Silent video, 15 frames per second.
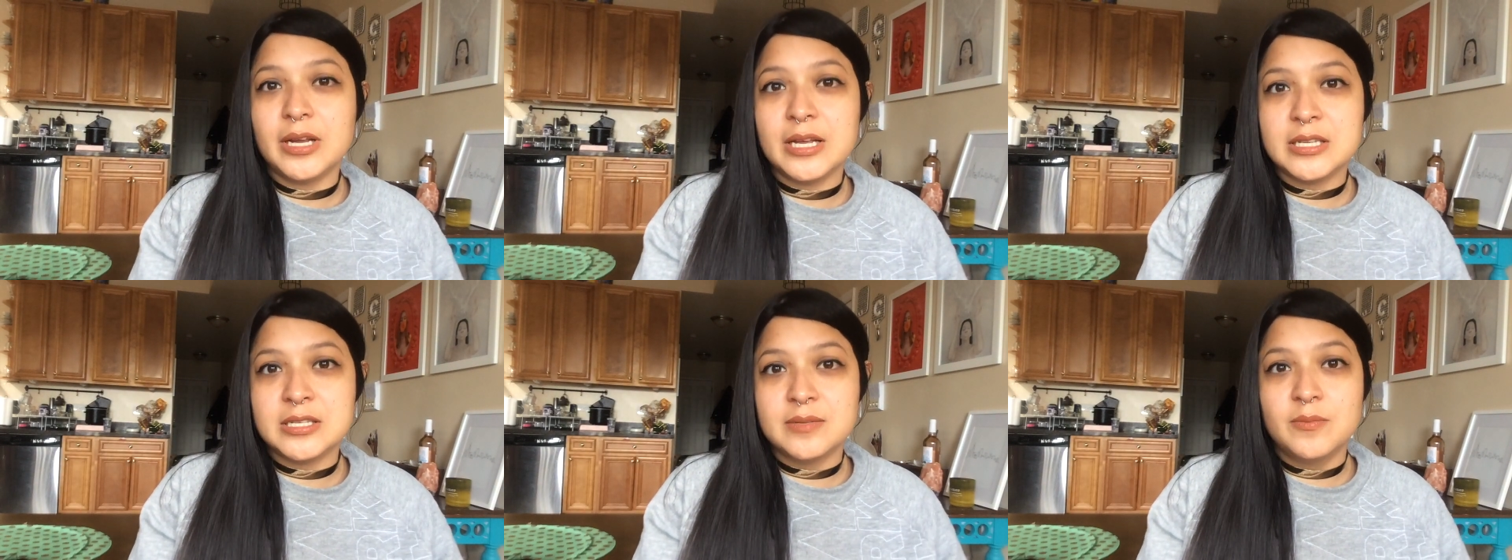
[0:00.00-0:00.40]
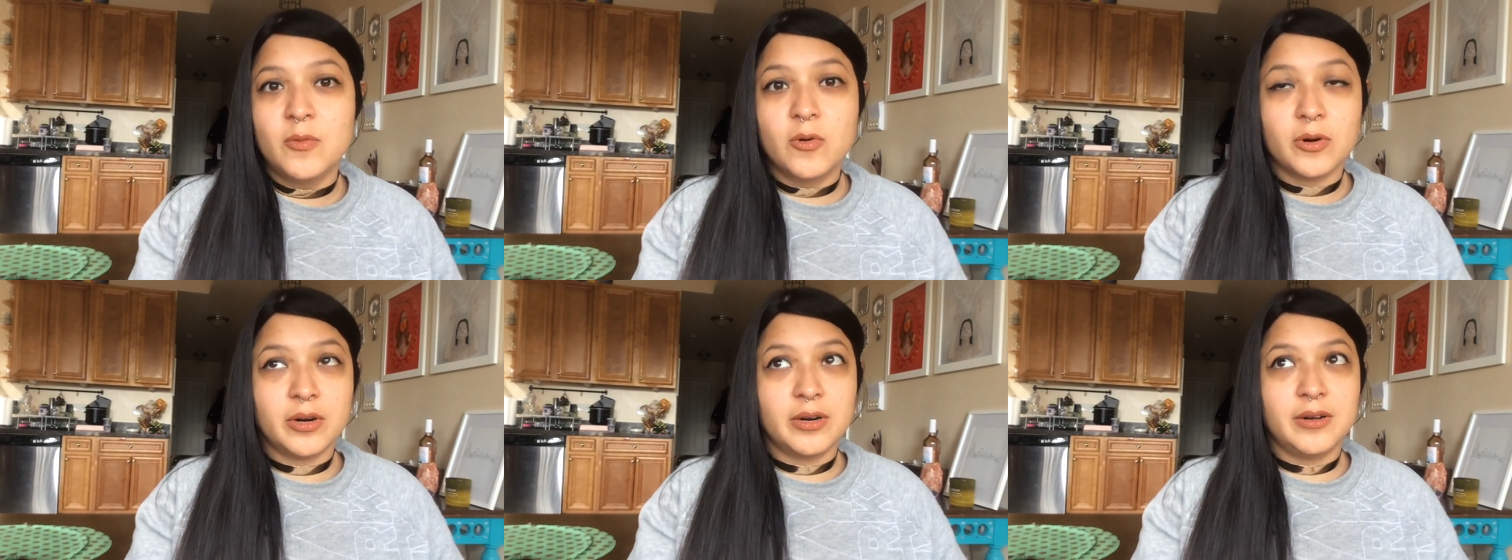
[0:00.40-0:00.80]
It's
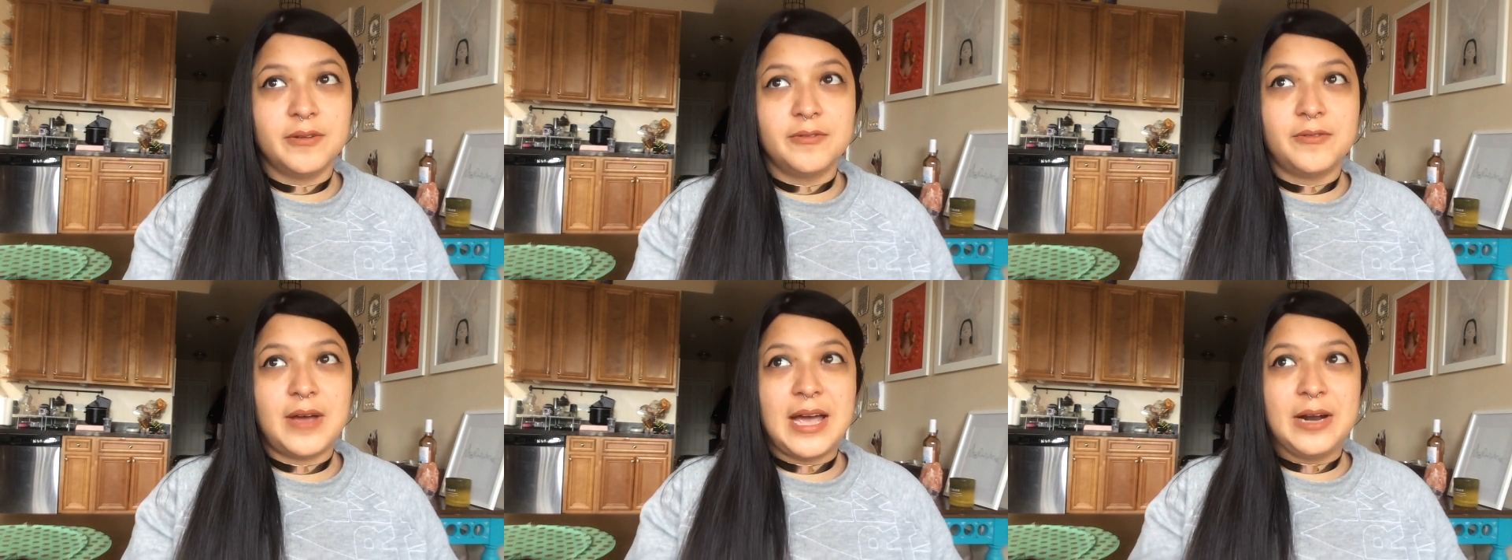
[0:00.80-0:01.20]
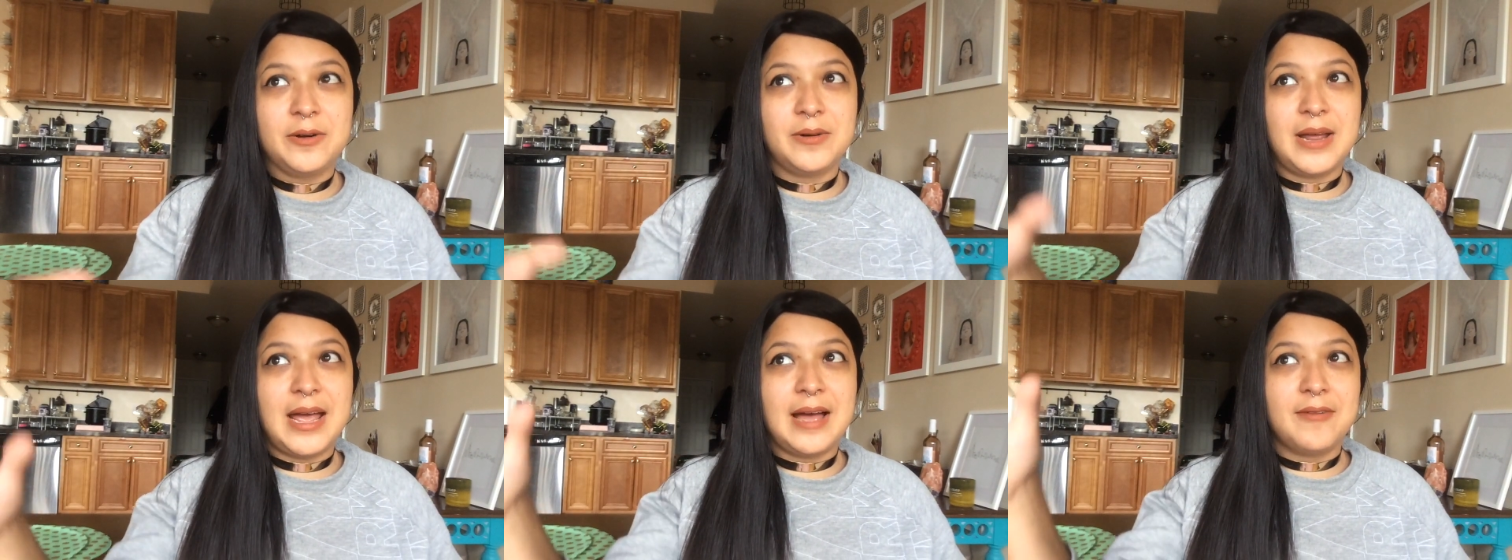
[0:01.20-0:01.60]
more of I
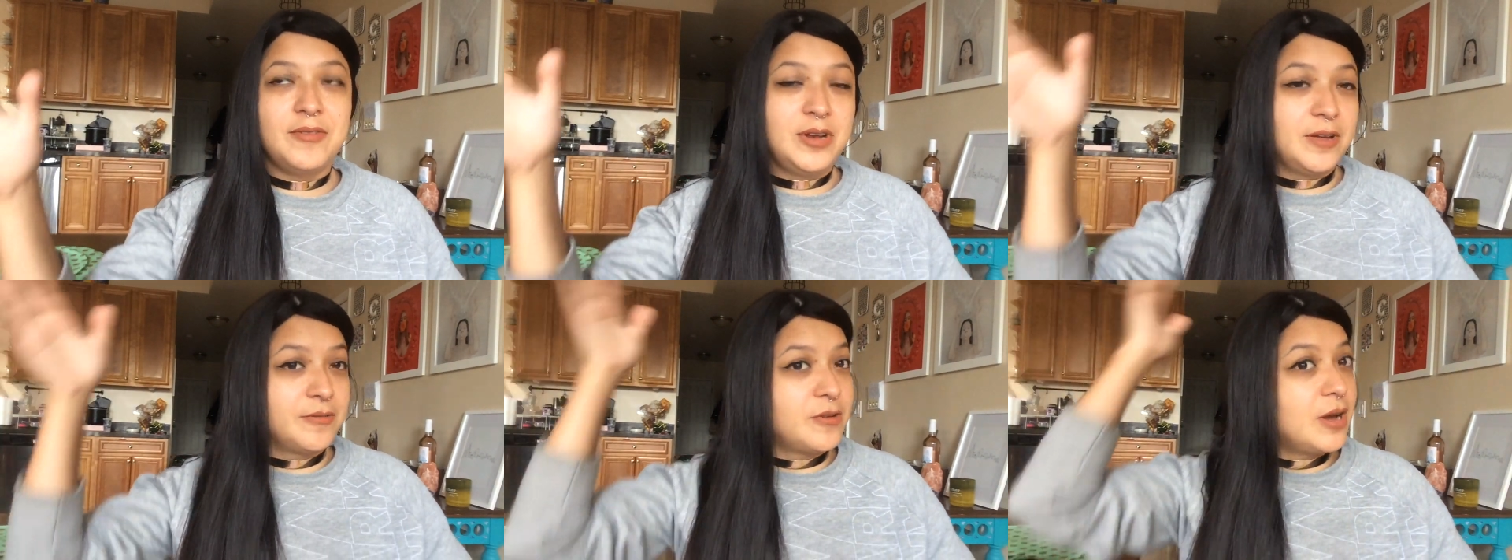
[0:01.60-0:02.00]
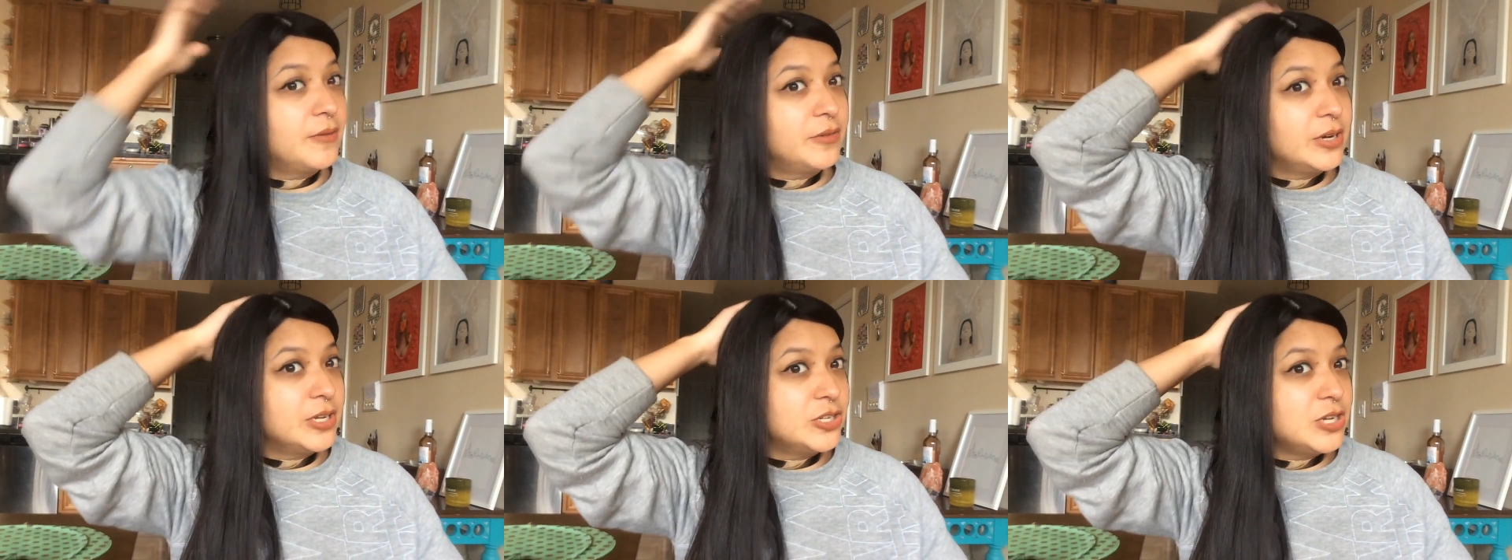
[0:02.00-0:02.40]
don't have enough
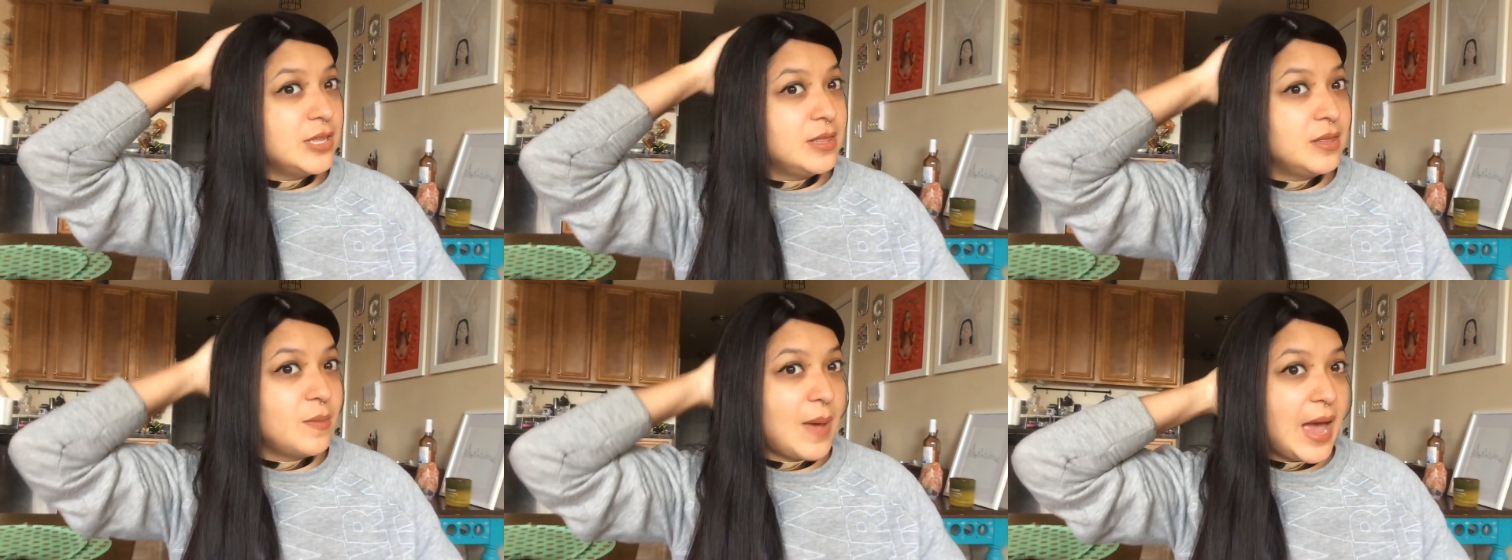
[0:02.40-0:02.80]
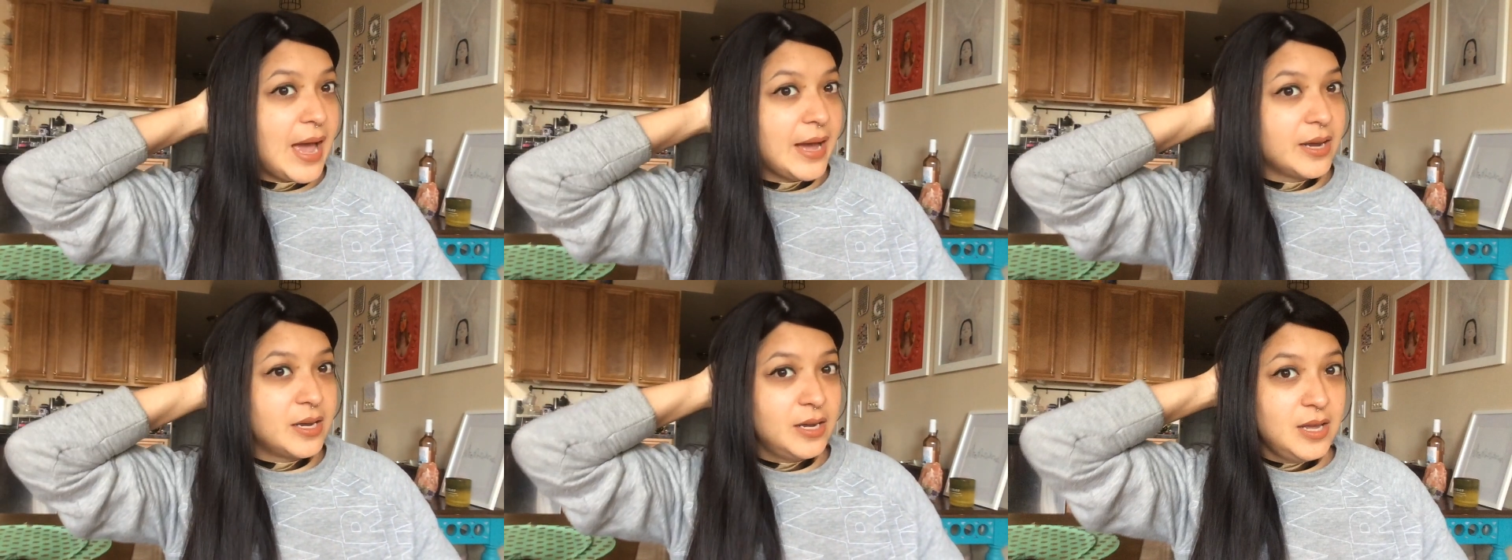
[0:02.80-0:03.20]
coverage in the
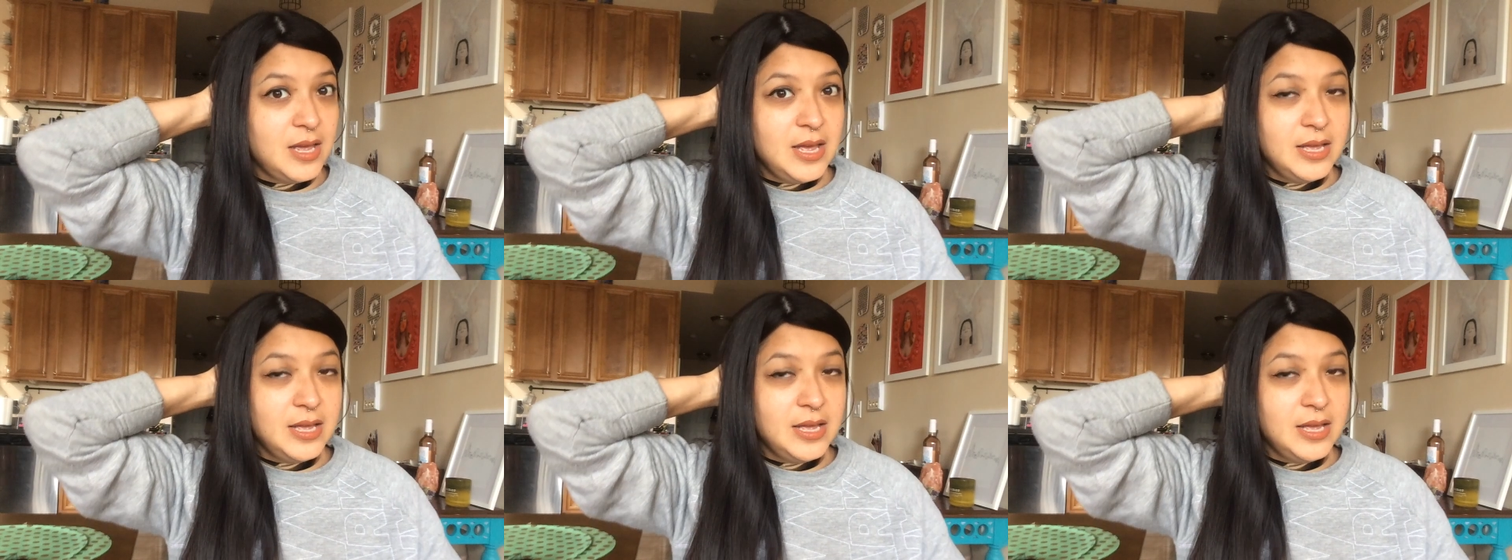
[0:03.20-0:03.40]
back.